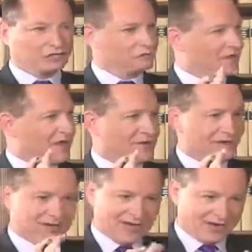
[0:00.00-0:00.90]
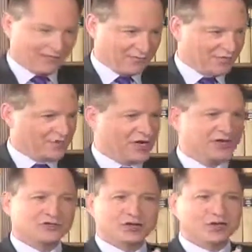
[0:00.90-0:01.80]
Maybe take it from
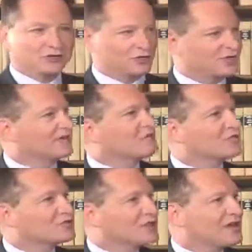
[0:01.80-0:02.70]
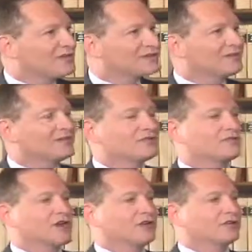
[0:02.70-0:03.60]
6 to 7%
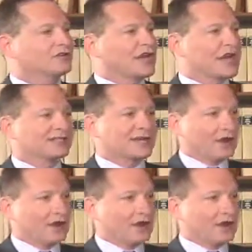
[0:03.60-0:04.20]
sales tax,